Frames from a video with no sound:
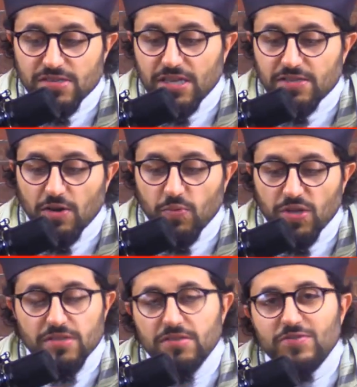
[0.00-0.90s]
That's all we
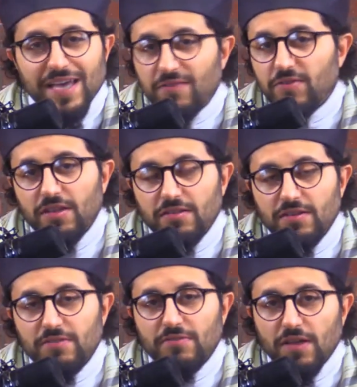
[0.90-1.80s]
could do is advocate,
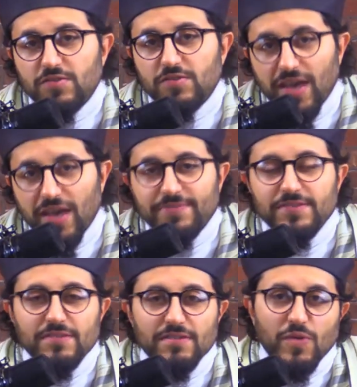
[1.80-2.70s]
right? So you have
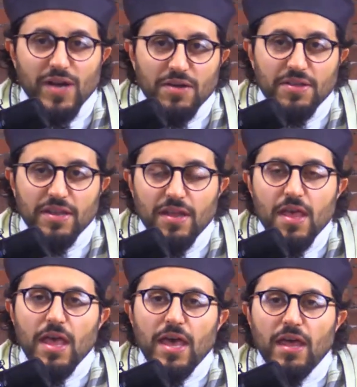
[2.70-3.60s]
to go out
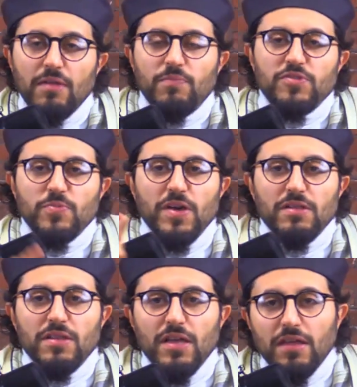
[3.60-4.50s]
and
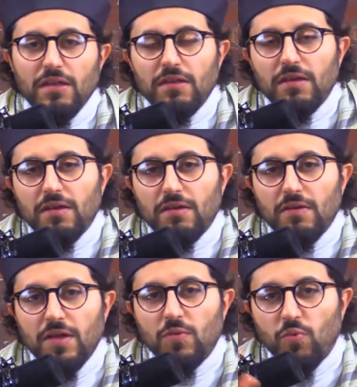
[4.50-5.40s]
subhanAllah,
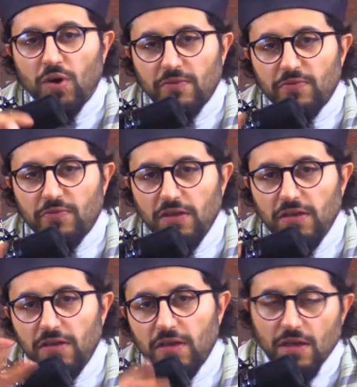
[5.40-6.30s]
in one of
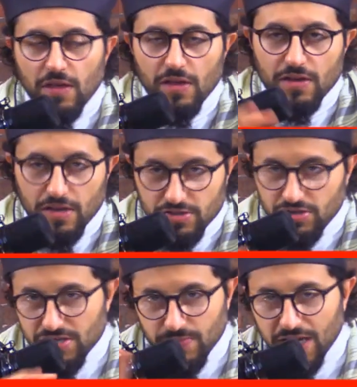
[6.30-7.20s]
the
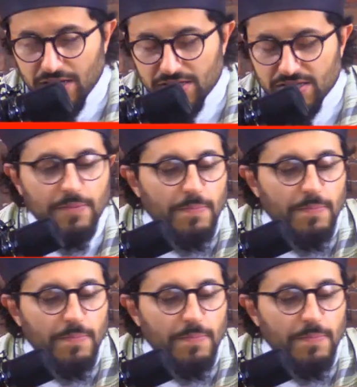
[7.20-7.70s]
countries, I'm not going to say,